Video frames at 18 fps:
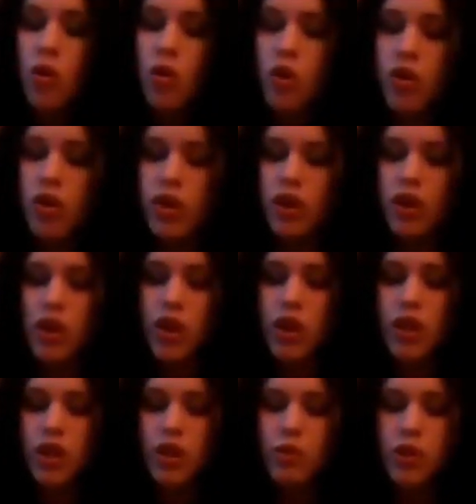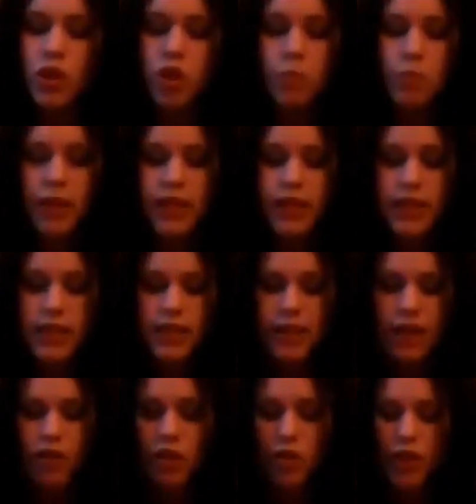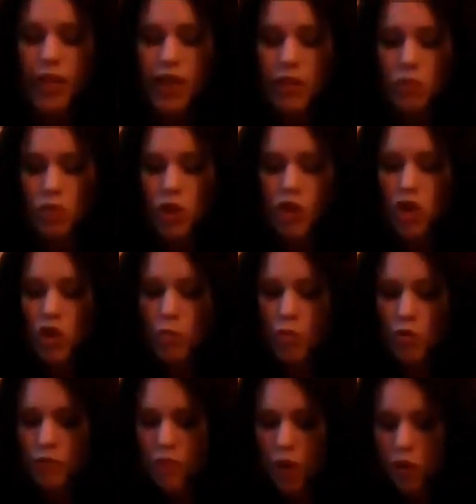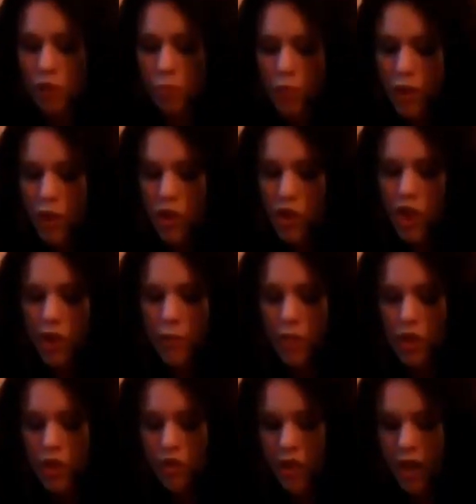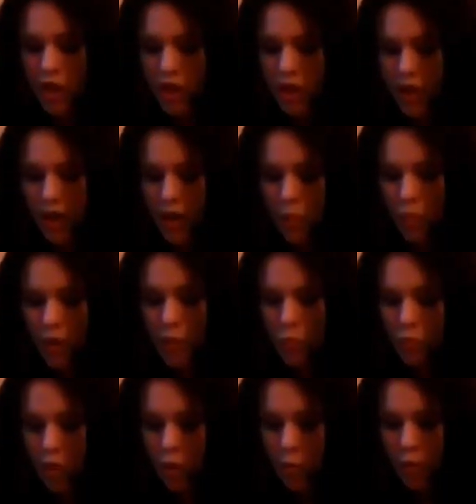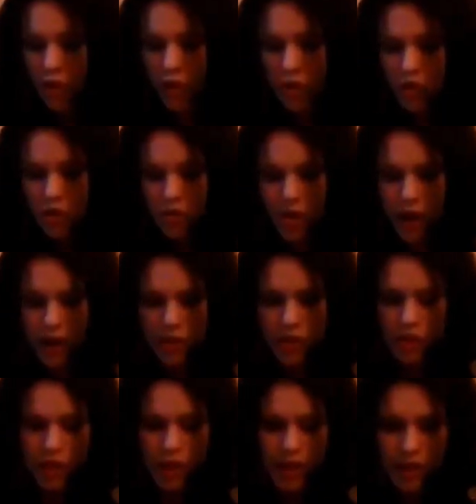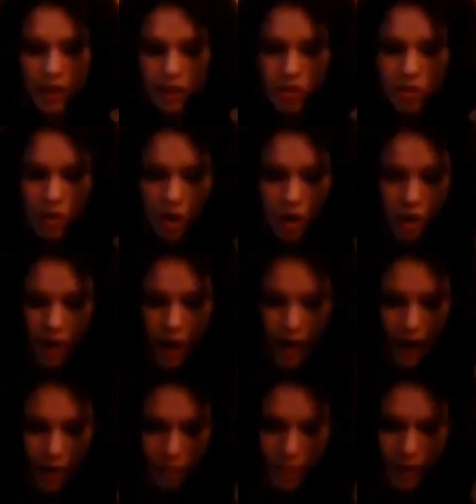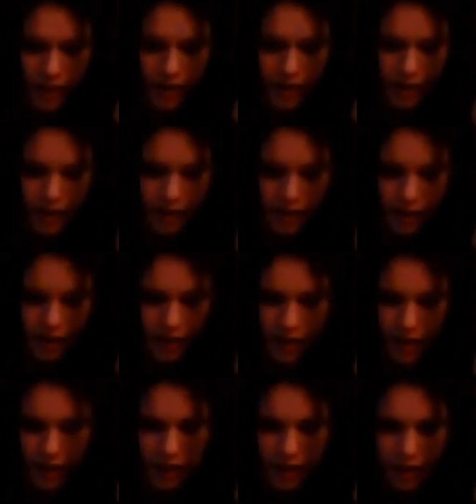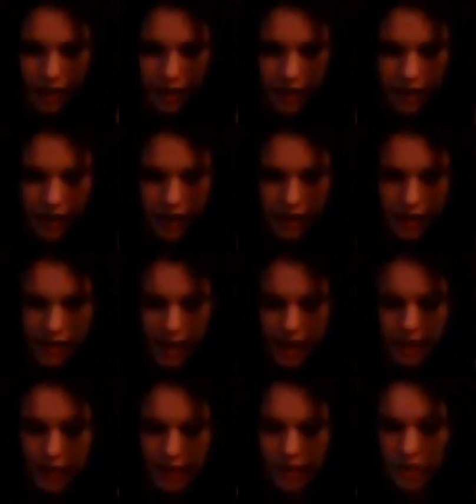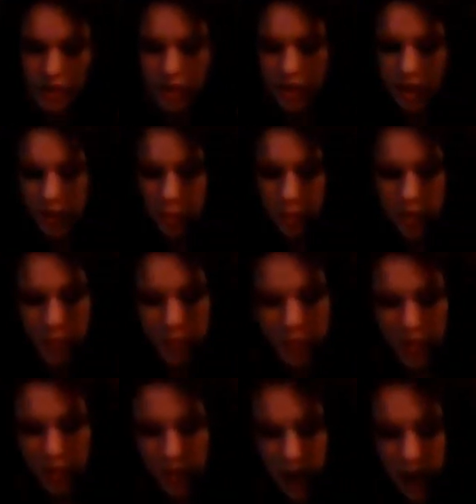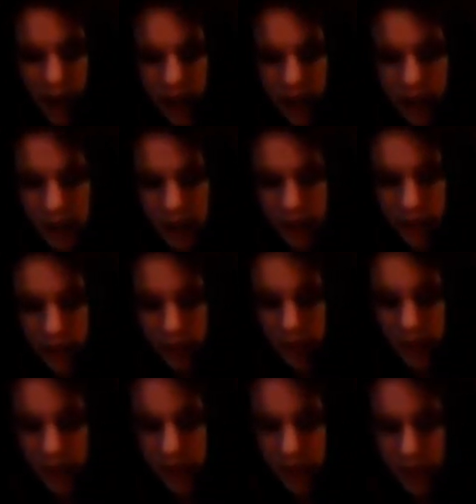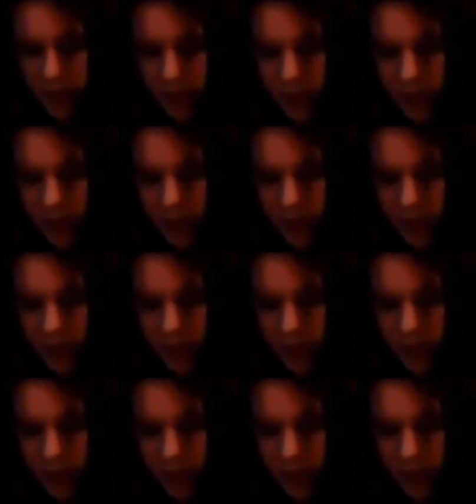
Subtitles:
or you're going to do 2 pieces. Now you need them to double fold because you're going to be stretching it, and when Worbla's stretched it's not happy. It tends to sort of crack and